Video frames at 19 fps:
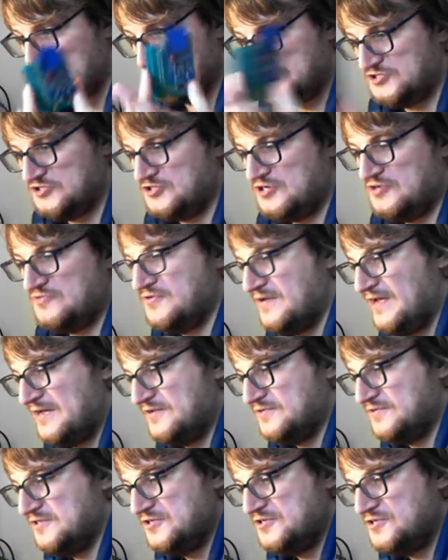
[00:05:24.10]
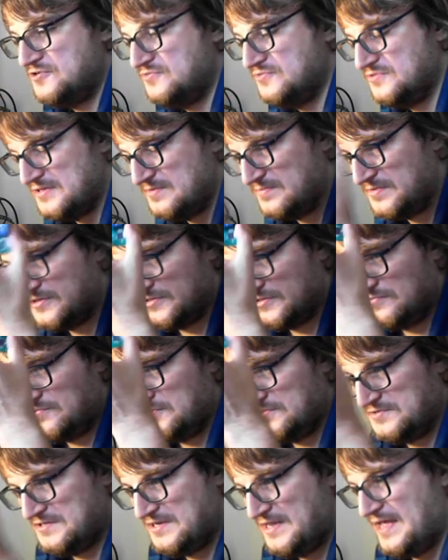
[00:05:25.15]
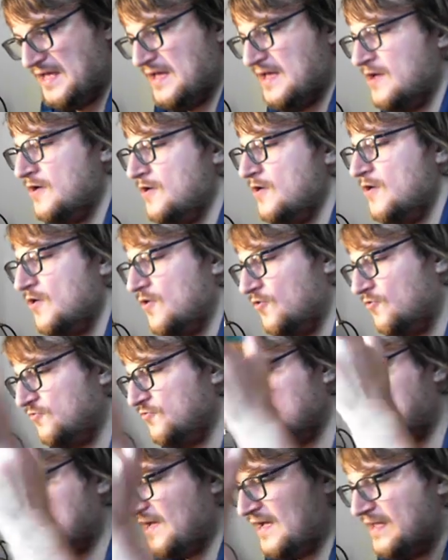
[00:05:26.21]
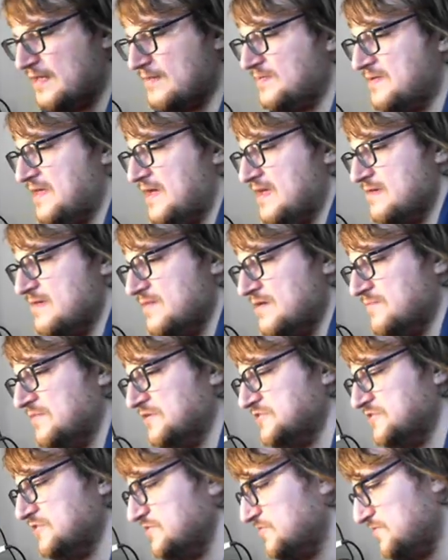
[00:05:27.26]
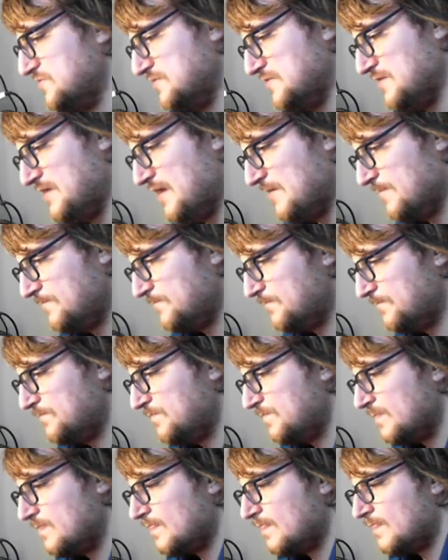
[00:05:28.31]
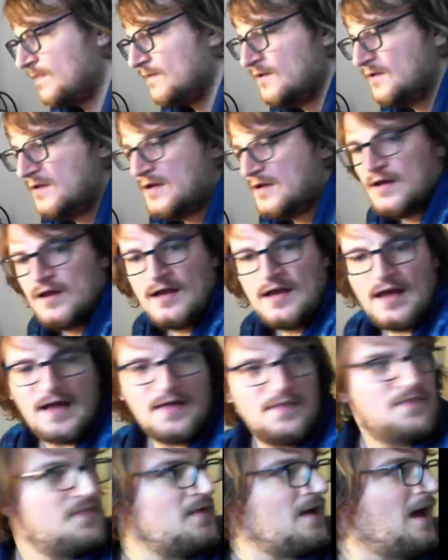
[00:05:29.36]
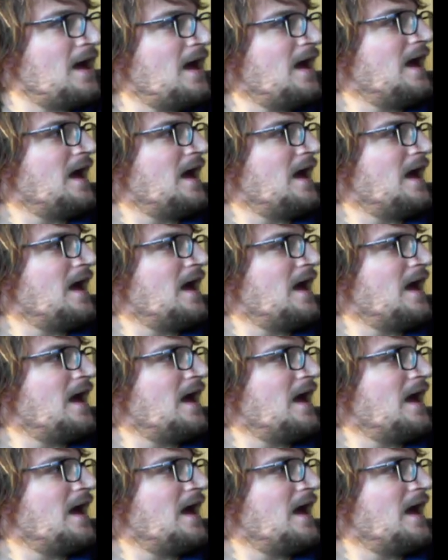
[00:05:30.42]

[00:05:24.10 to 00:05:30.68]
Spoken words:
just don't know how to use it because I want to get all the tape game images on there. And that